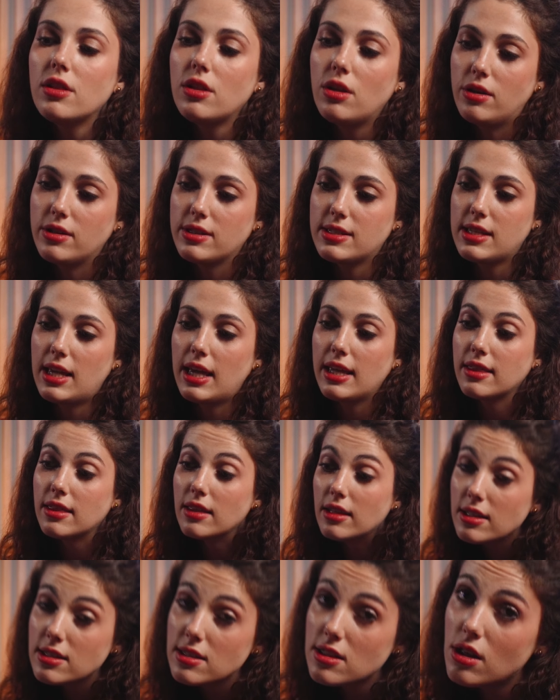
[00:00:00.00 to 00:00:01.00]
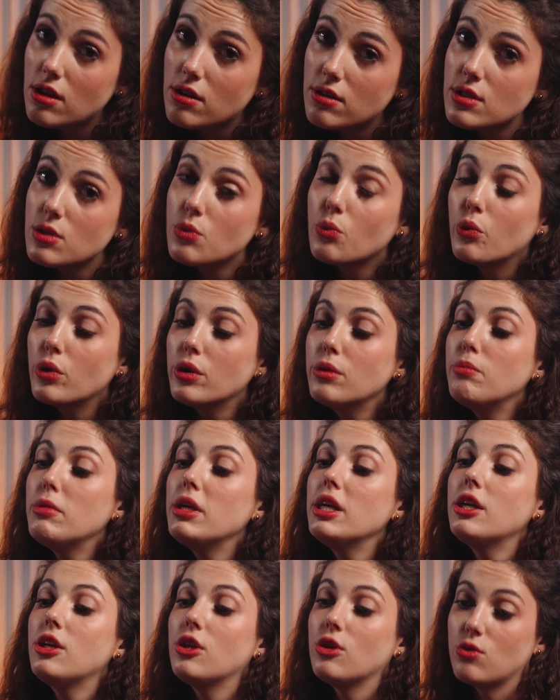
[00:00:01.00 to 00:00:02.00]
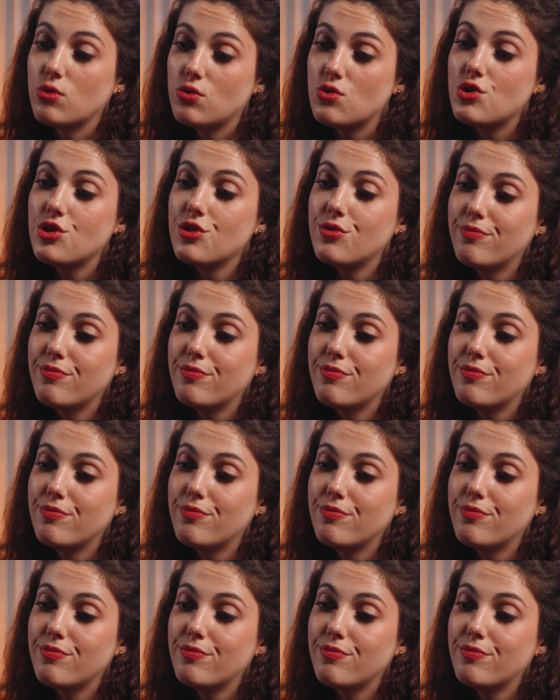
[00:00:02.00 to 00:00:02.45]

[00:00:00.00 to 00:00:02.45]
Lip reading: loss, and this loss would be huge.